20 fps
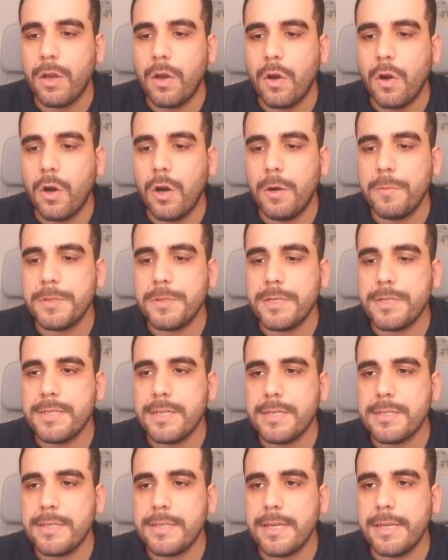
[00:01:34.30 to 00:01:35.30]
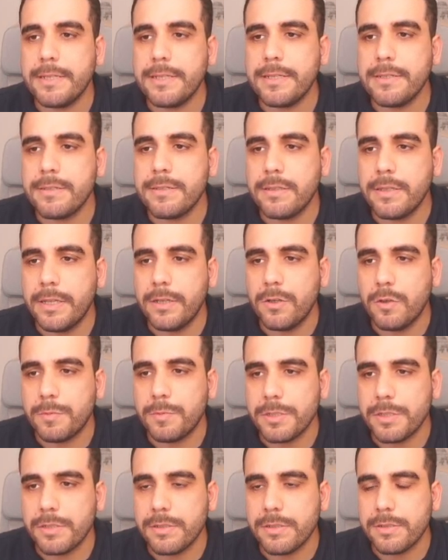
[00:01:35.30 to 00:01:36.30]
Options and Settings, and
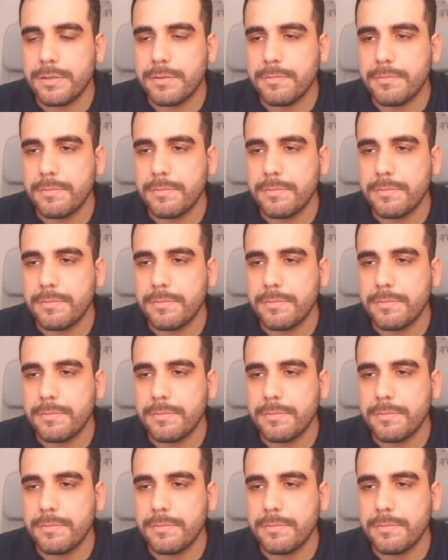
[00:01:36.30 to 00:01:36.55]
Options.